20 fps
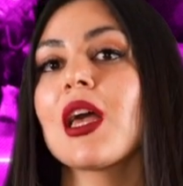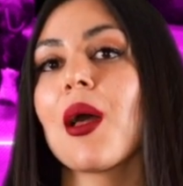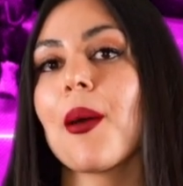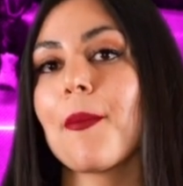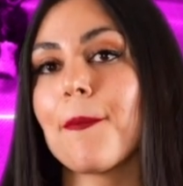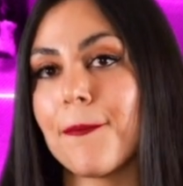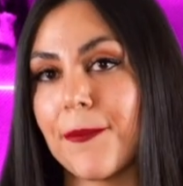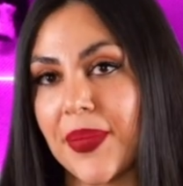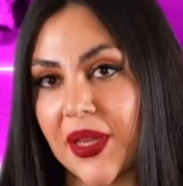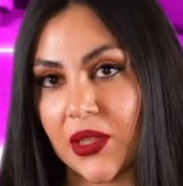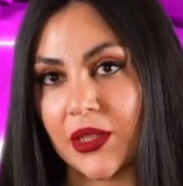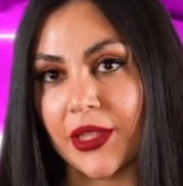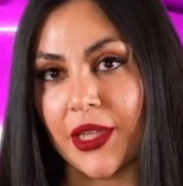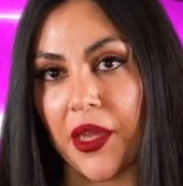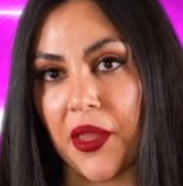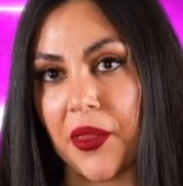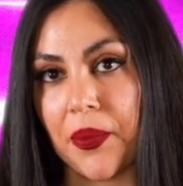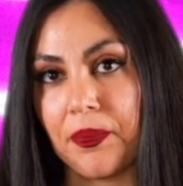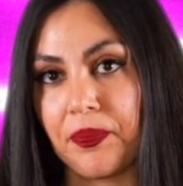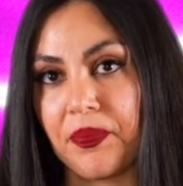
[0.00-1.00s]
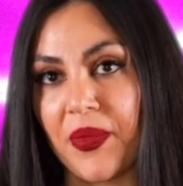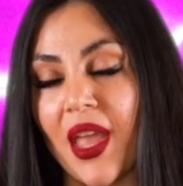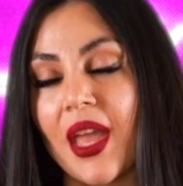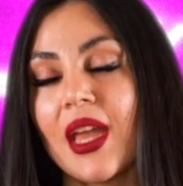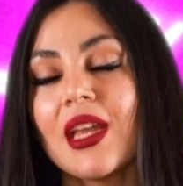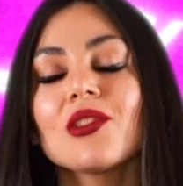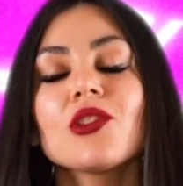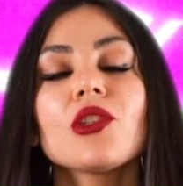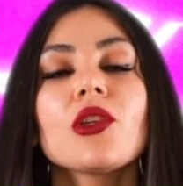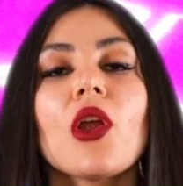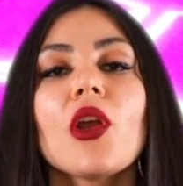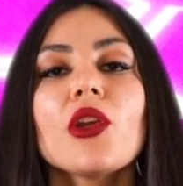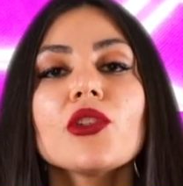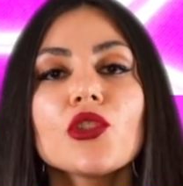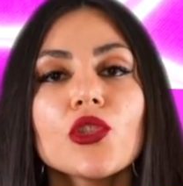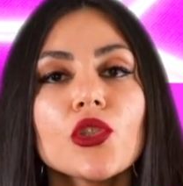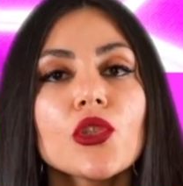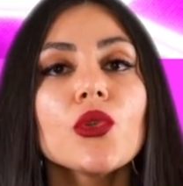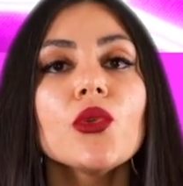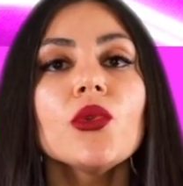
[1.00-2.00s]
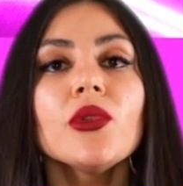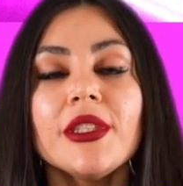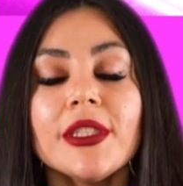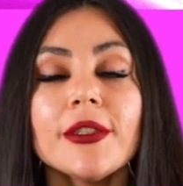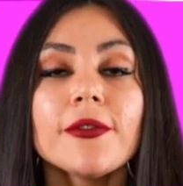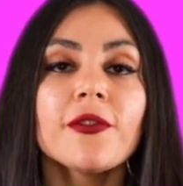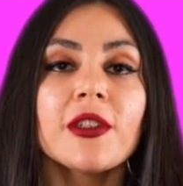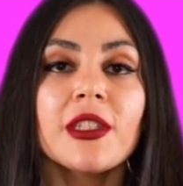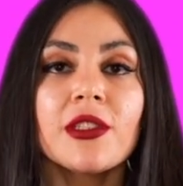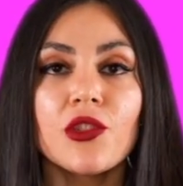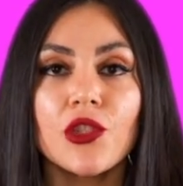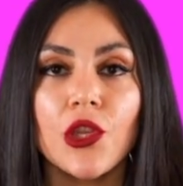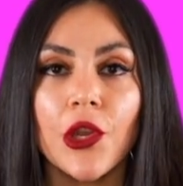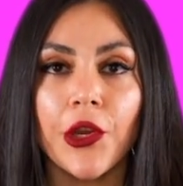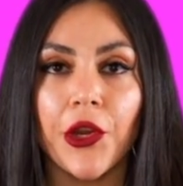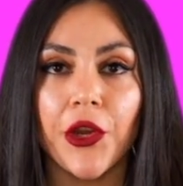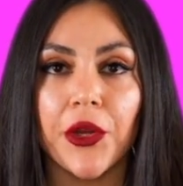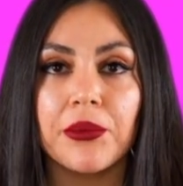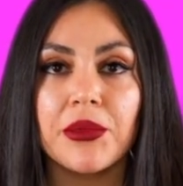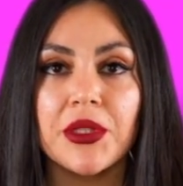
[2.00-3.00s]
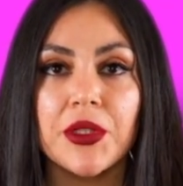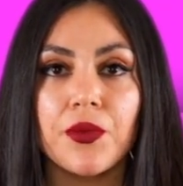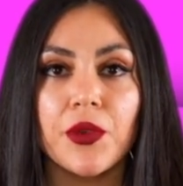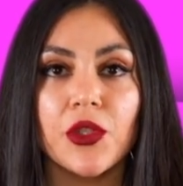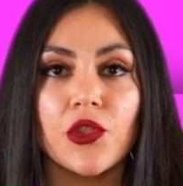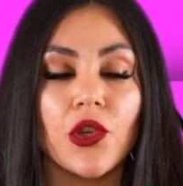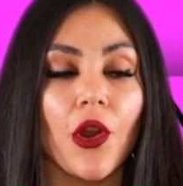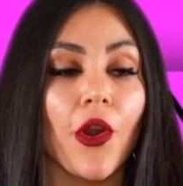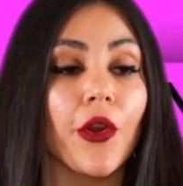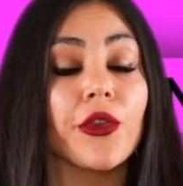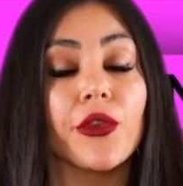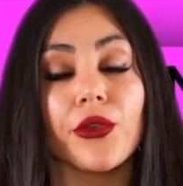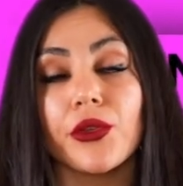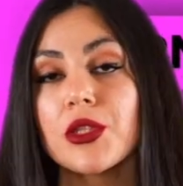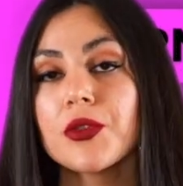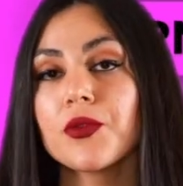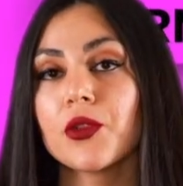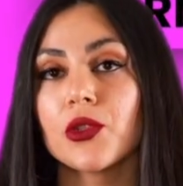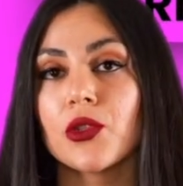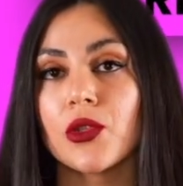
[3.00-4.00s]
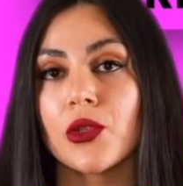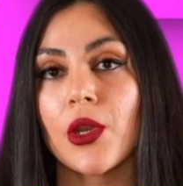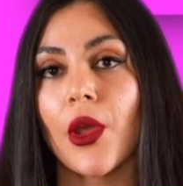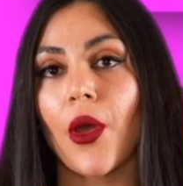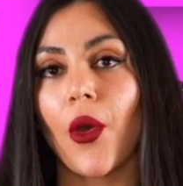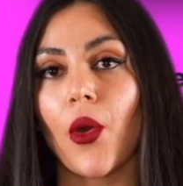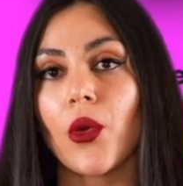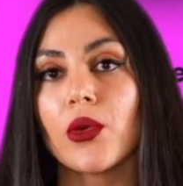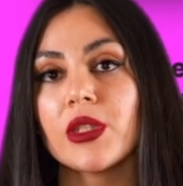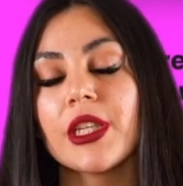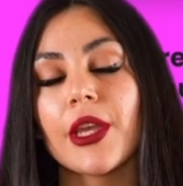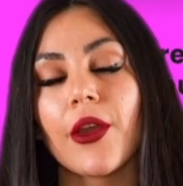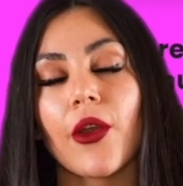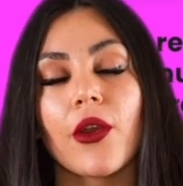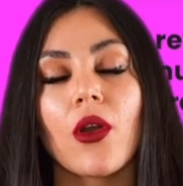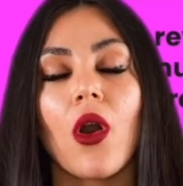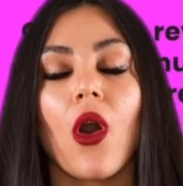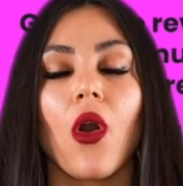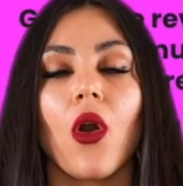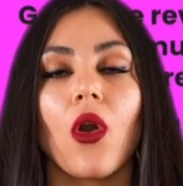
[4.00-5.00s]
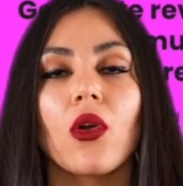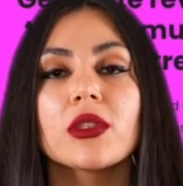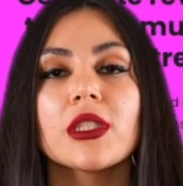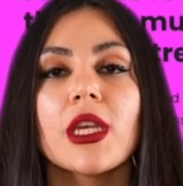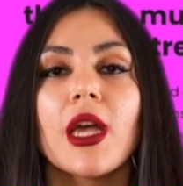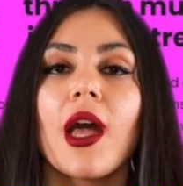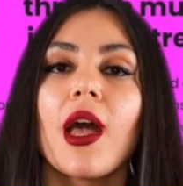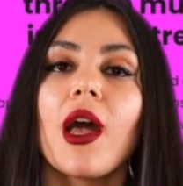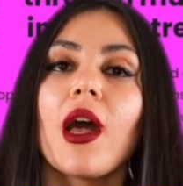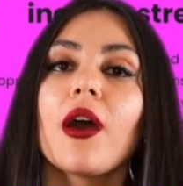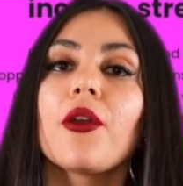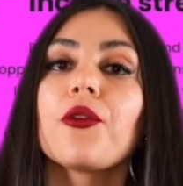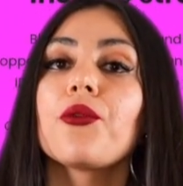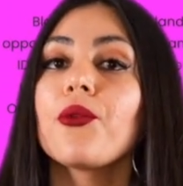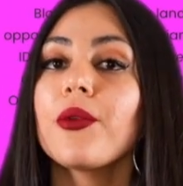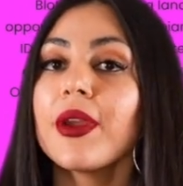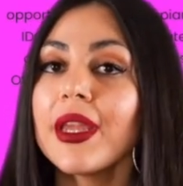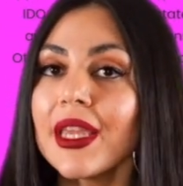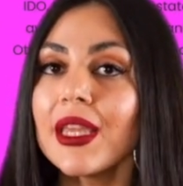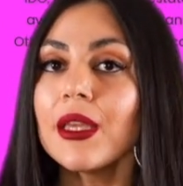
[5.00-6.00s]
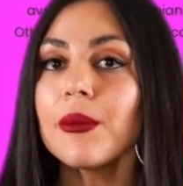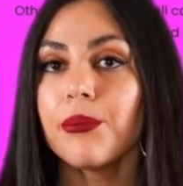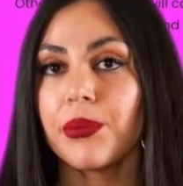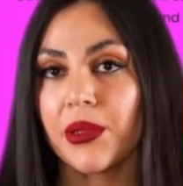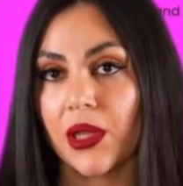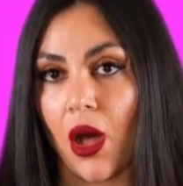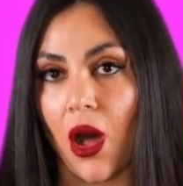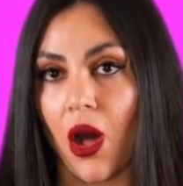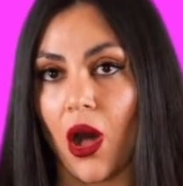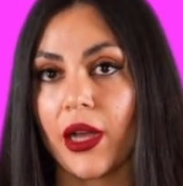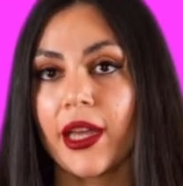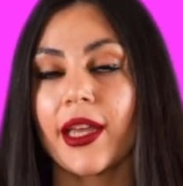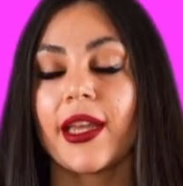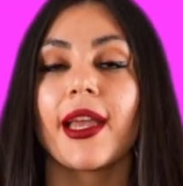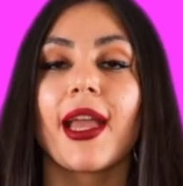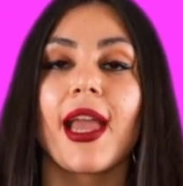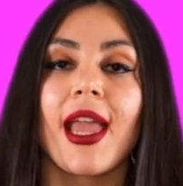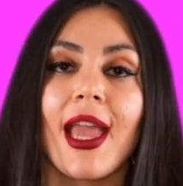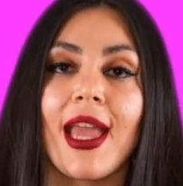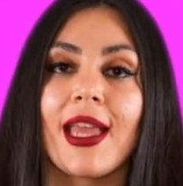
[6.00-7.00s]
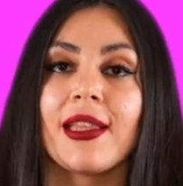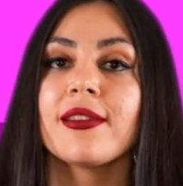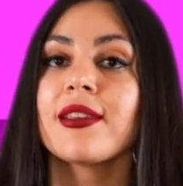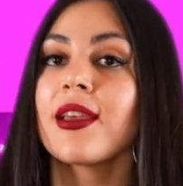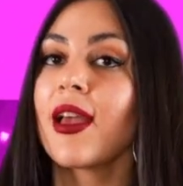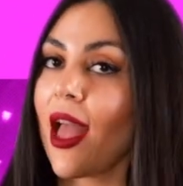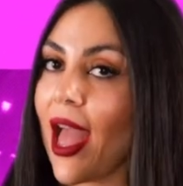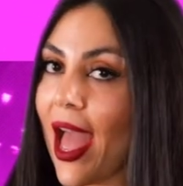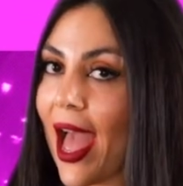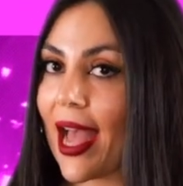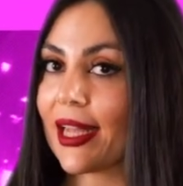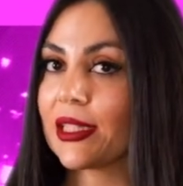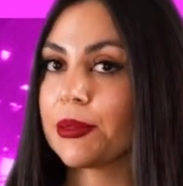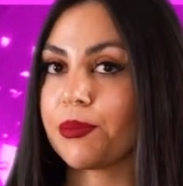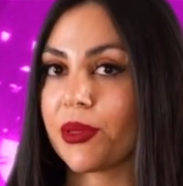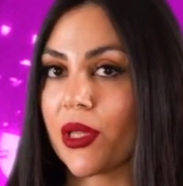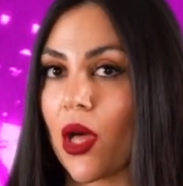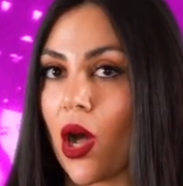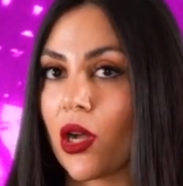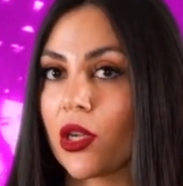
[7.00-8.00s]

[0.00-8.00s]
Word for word: billion. There are two different terms which are useful to know. They are called REBLOK ad block.